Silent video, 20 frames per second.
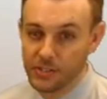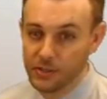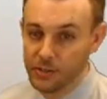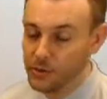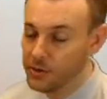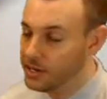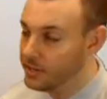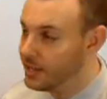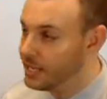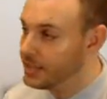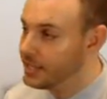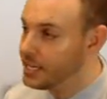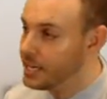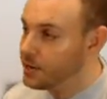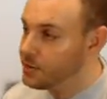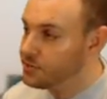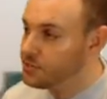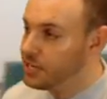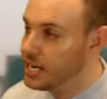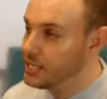including like the
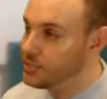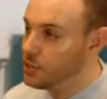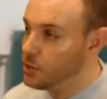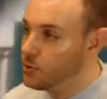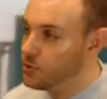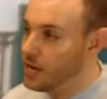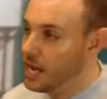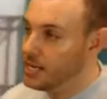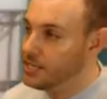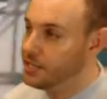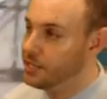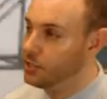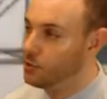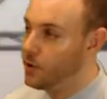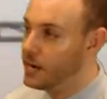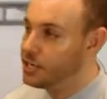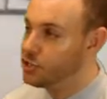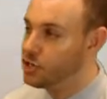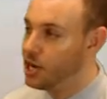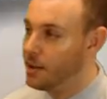interstates, ODOT did a
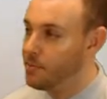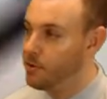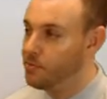great job